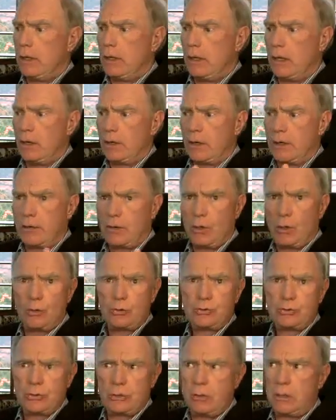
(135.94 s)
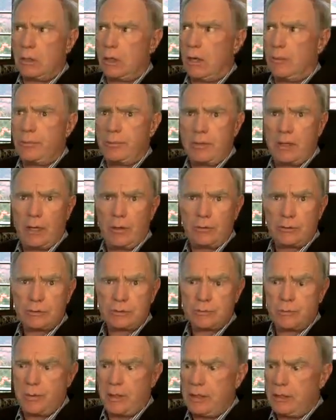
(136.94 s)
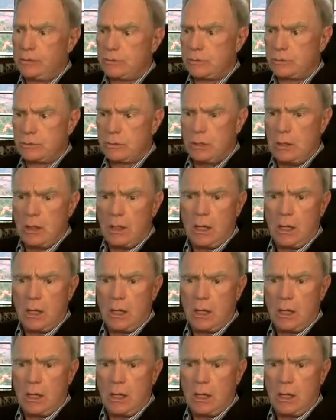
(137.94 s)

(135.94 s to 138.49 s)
out on the ocean, up in outer space,